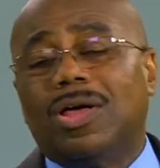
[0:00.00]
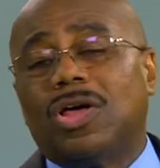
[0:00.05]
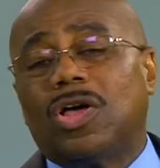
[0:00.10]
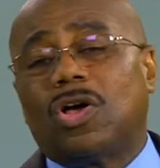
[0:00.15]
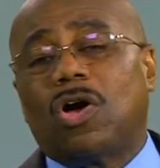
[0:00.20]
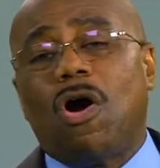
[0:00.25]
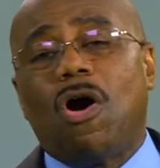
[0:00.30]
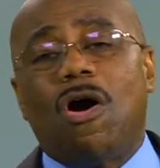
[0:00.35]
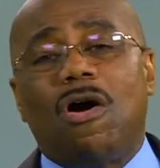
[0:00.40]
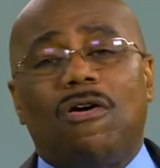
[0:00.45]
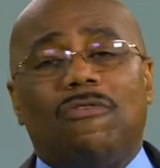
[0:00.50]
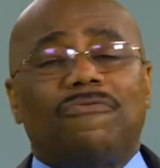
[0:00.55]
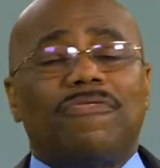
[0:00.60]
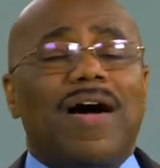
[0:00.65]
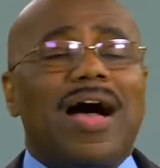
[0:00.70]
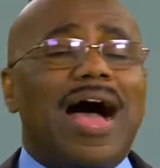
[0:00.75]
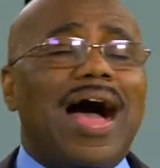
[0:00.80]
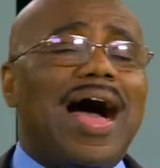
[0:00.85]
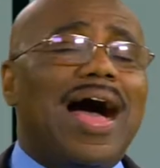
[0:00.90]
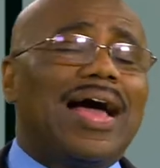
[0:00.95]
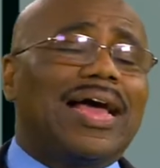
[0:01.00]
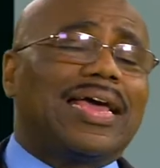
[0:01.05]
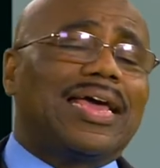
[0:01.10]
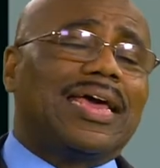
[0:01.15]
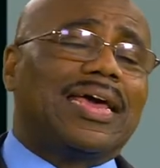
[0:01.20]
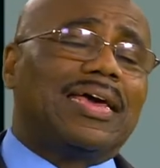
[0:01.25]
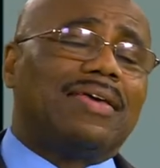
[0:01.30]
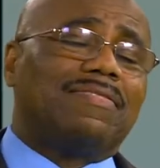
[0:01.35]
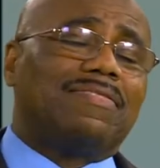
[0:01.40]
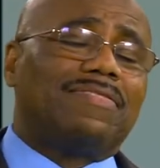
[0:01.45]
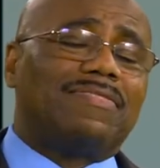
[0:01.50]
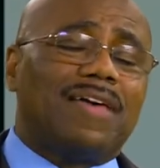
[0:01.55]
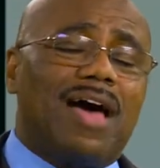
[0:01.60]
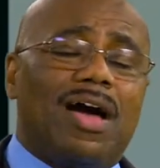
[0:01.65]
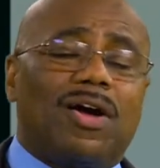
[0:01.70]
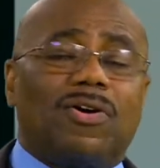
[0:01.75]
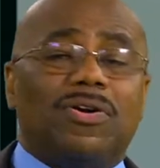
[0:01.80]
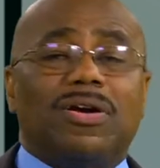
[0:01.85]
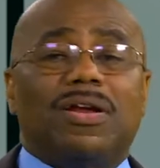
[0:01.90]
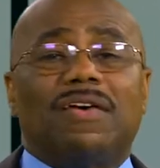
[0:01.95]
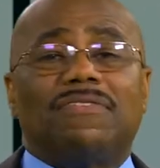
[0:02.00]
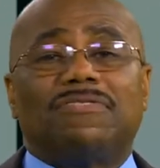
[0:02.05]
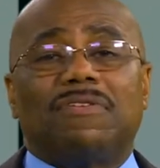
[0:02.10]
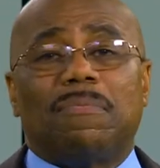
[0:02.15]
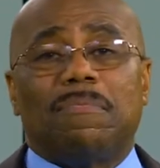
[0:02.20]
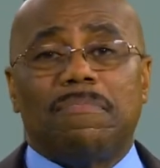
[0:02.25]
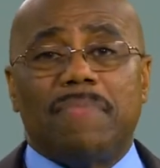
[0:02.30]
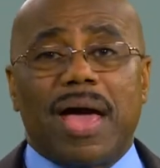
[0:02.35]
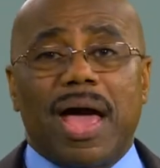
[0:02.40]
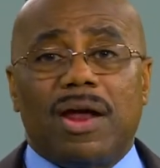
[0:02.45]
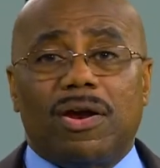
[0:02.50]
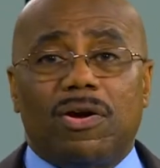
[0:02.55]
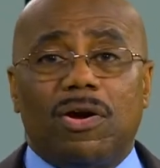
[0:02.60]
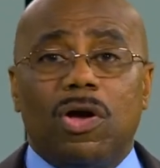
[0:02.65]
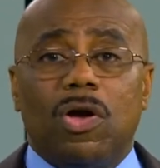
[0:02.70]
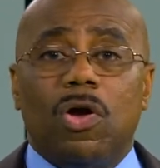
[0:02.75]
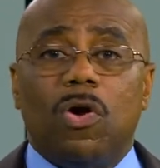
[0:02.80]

golf, hockey, soccer, doesn't matter.